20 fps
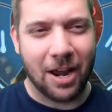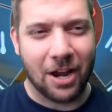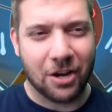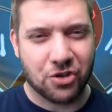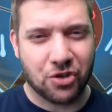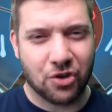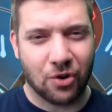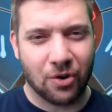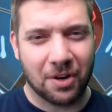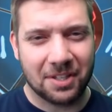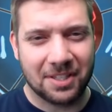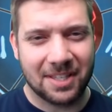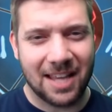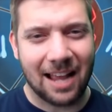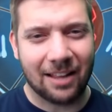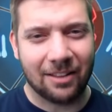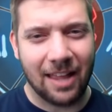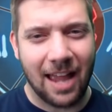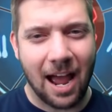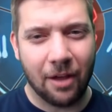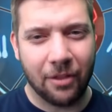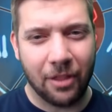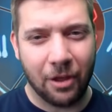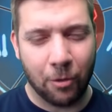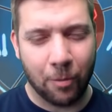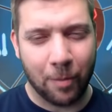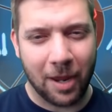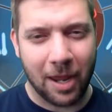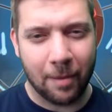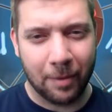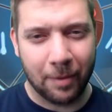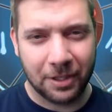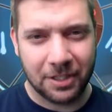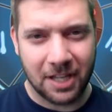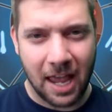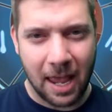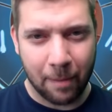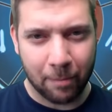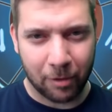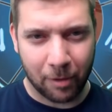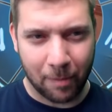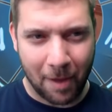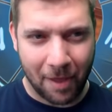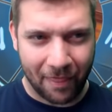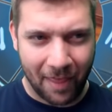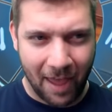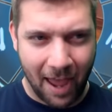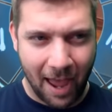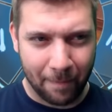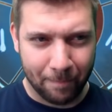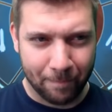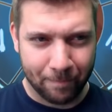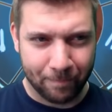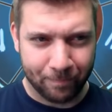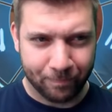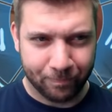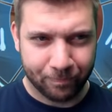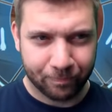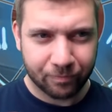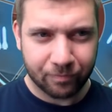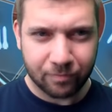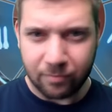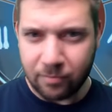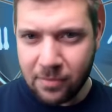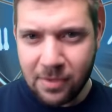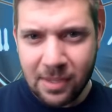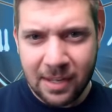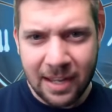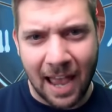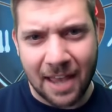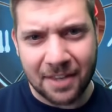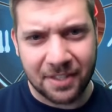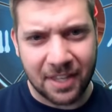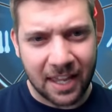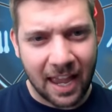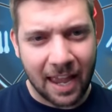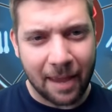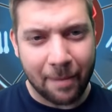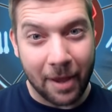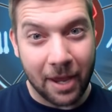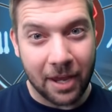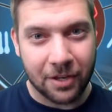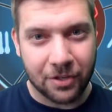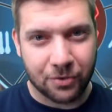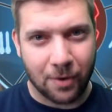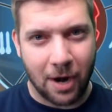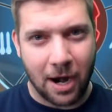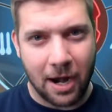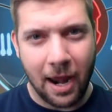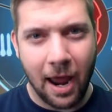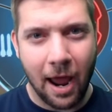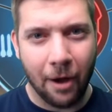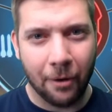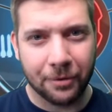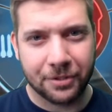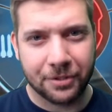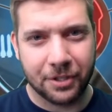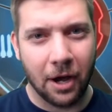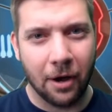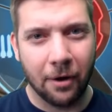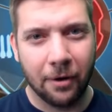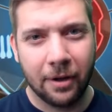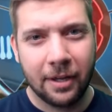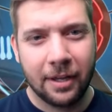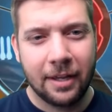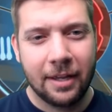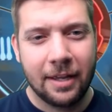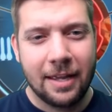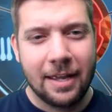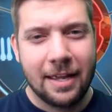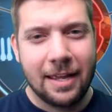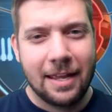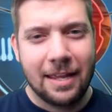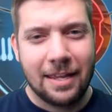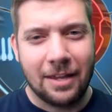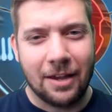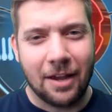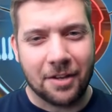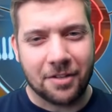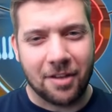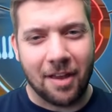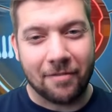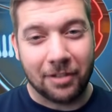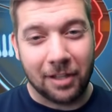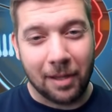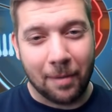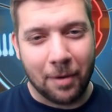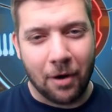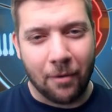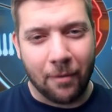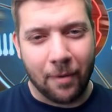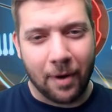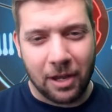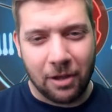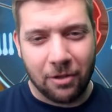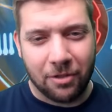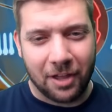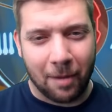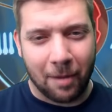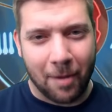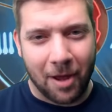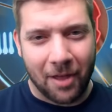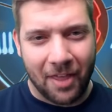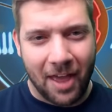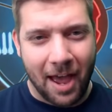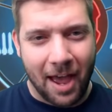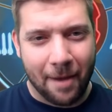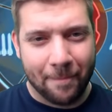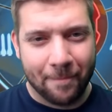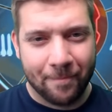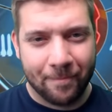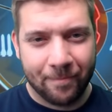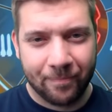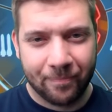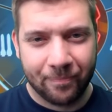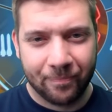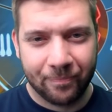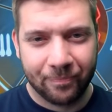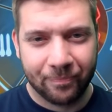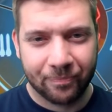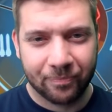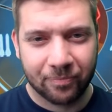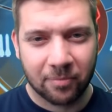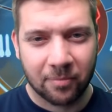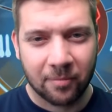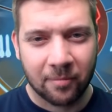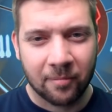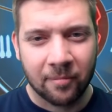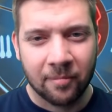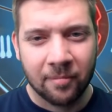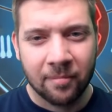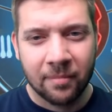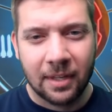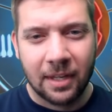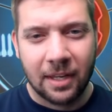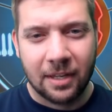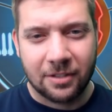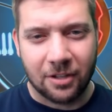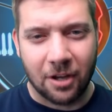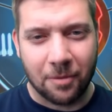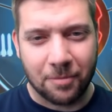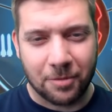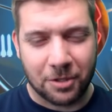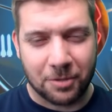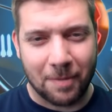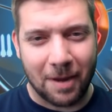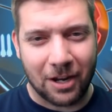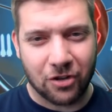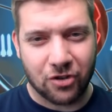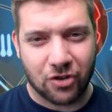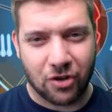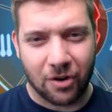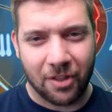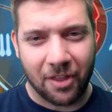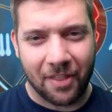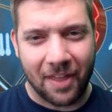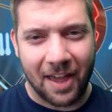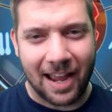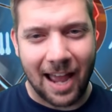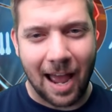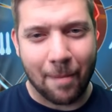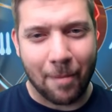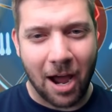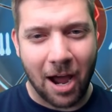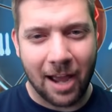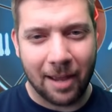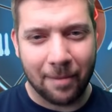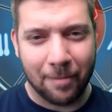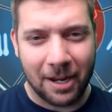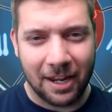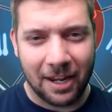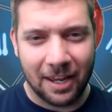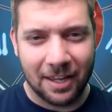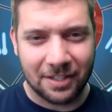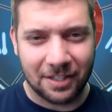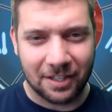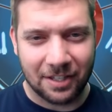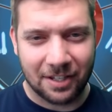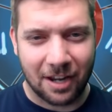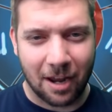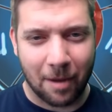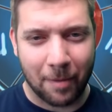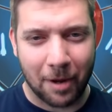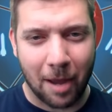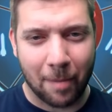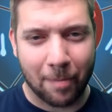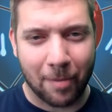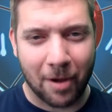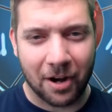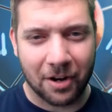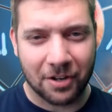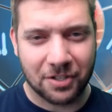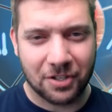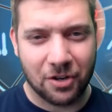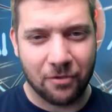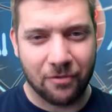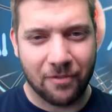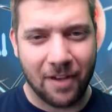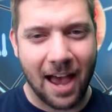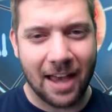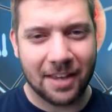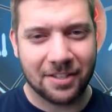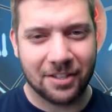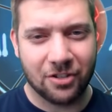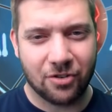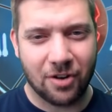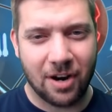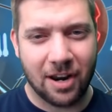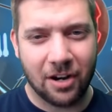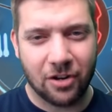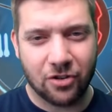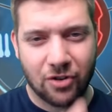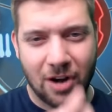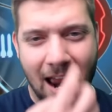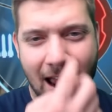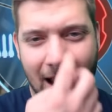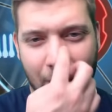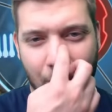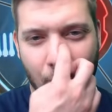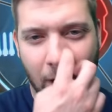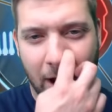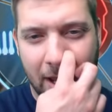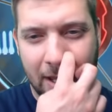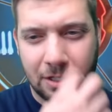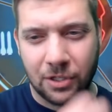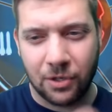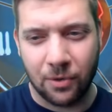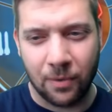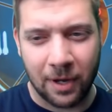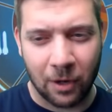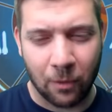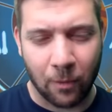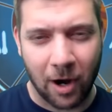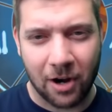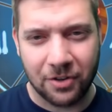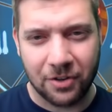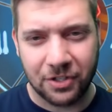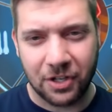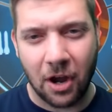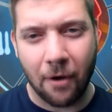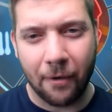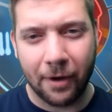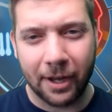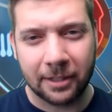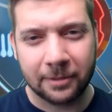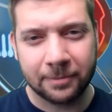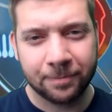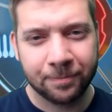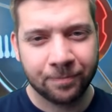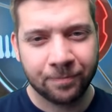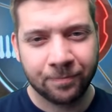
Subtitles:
not sure exactly how they would be able to implement that as the game is right now. So you guys will have to let me know what you think about that. So I'm just making sure that that guy behind me isn't coming up on us too fast and trying to track what he's doing and where he's going.